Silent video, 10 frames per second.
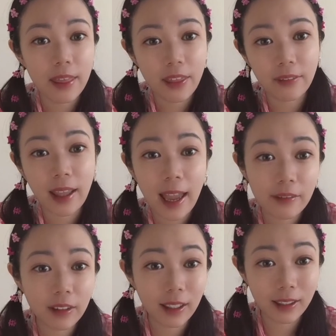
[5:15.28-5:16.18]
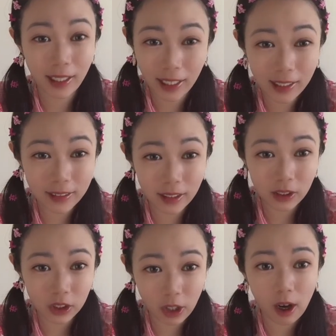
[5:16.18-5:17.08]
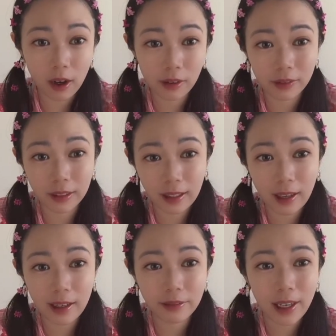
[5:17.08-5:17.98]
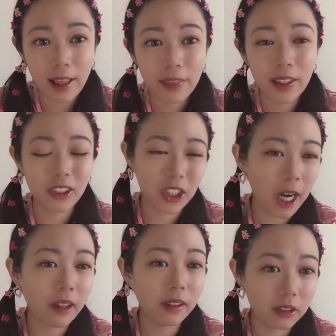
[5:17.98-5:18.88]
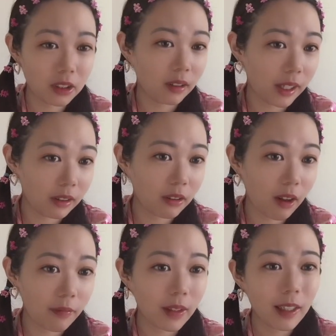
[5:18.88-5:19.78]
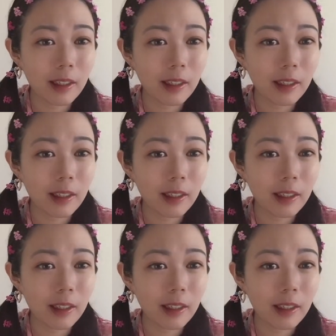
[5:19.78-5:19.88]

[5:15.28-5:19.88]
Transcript: than having an easy start of the life, then challenge later on.